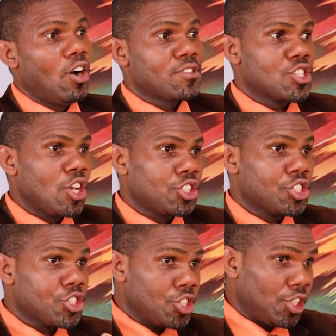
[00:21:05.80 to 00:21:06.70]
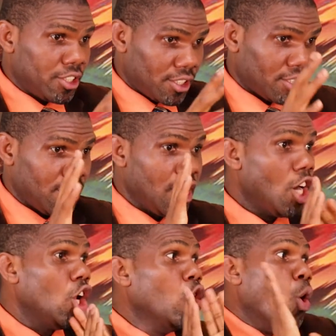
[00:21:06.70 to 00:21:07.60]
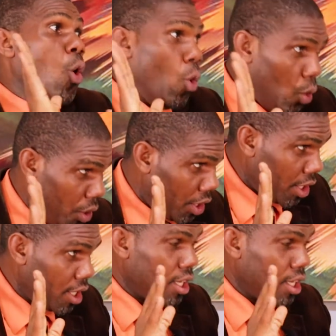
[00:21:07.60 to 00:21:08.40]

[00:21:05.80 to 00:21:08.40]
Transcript: of such students alone.